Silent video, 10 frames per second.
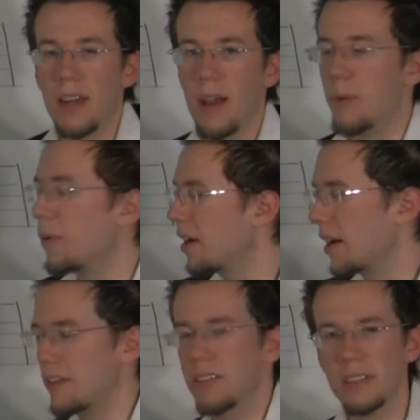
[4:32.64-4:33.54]
Now what
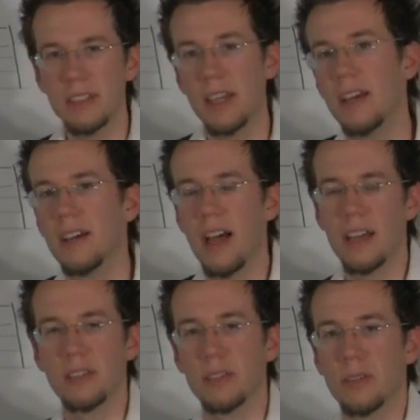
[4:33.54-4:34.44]
other scale
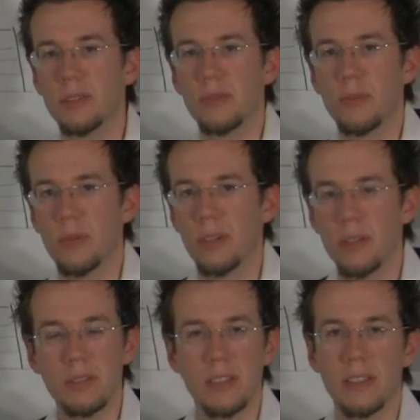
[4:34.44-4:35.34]
has those 4
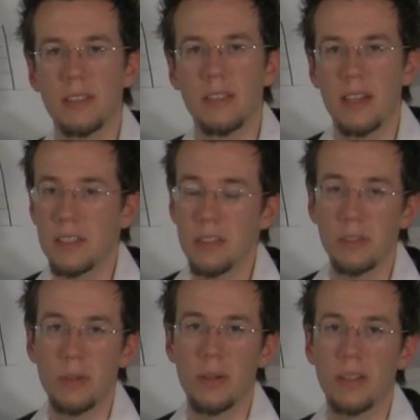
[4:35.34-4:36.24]
notes in a
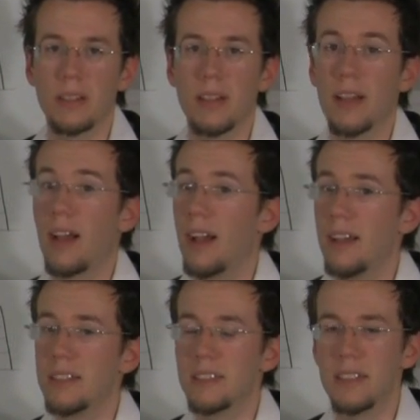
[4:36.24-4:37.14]
tetrachord?
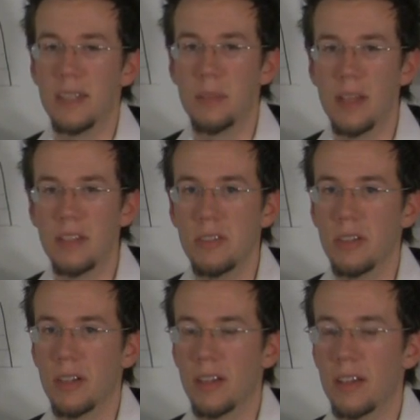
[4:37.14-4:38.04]
C
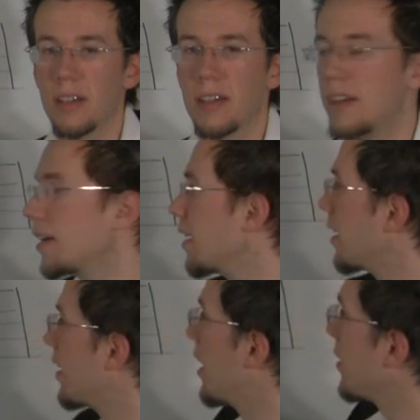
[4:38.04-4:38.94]
major.
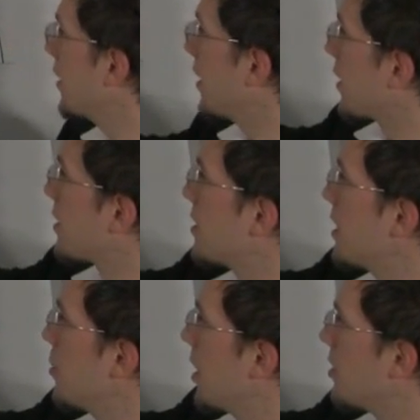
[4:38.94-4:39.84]
Now look,
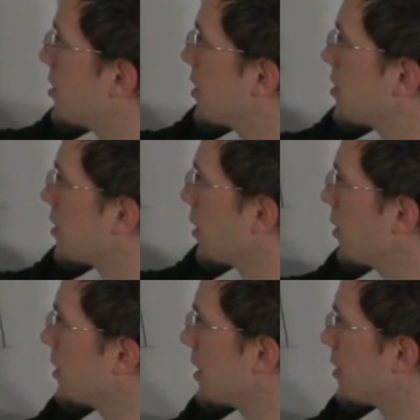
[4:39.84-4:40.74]
C major's
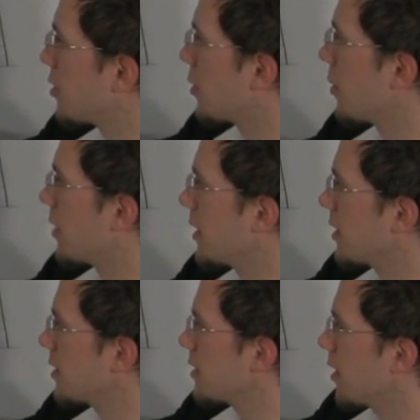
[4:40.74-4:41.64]
lower tetrachord
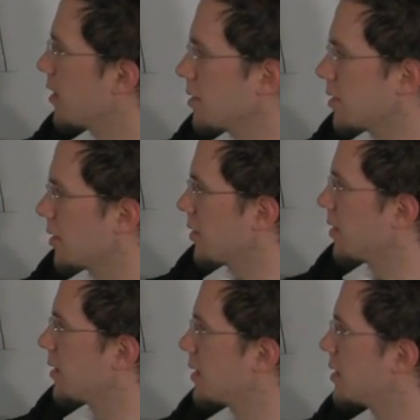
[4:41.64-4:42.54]
is
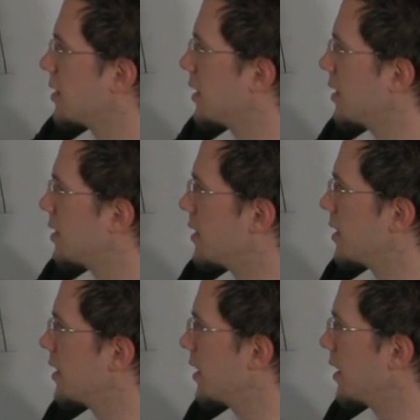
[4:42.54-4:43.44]
also C,
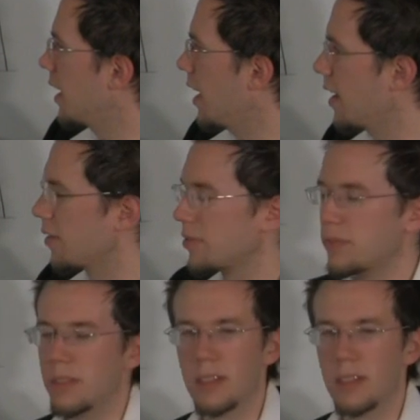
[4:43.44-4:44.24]
D, E, F.